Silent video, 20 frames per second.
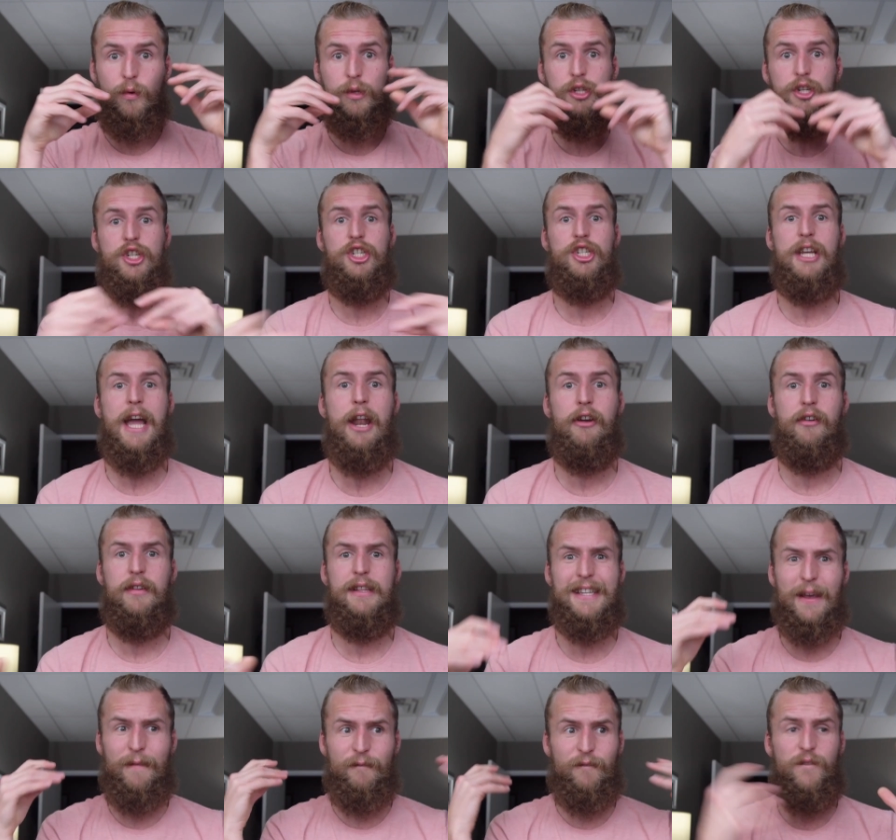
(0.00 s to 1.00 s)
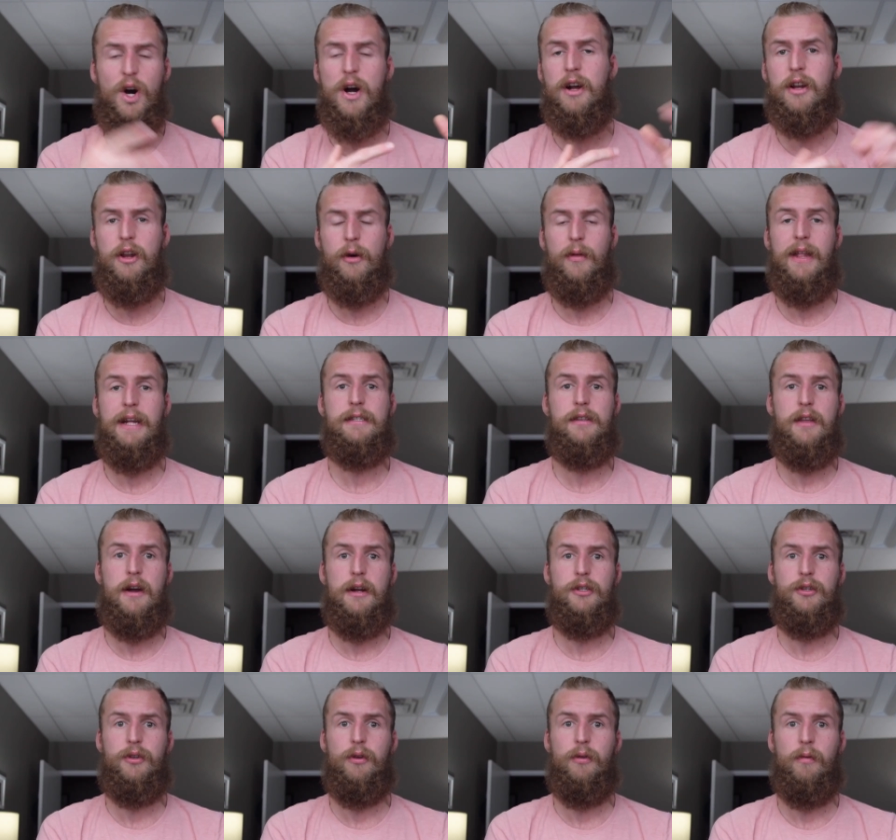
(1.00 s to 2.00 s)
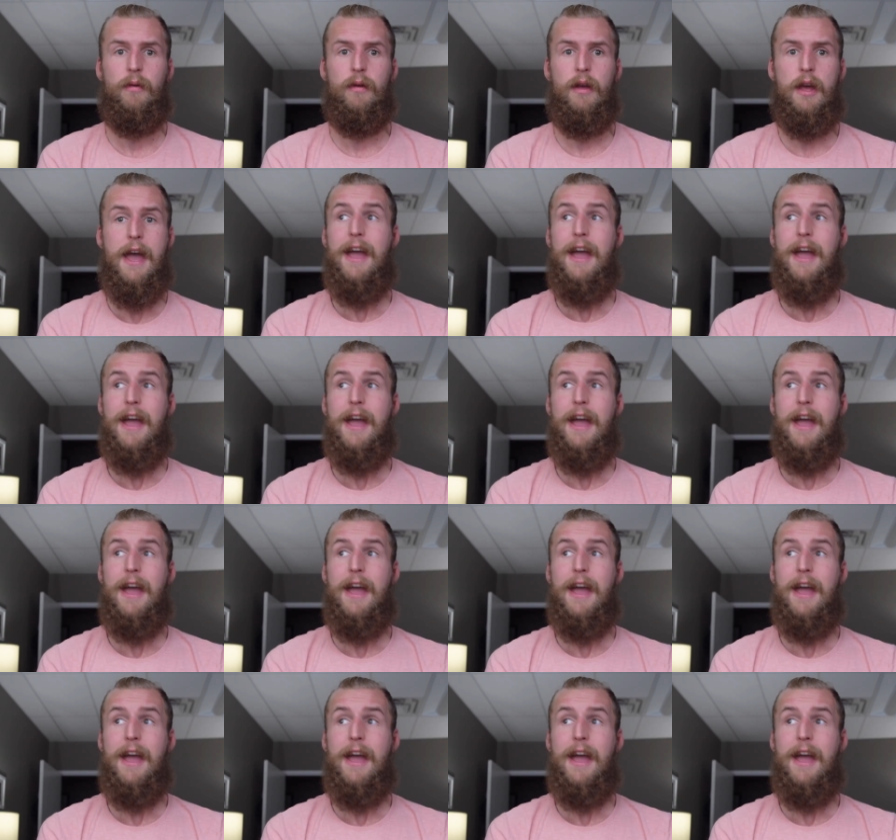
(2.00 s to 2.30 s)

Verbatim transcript: was just shattered. It's like, fuck no, that's not true.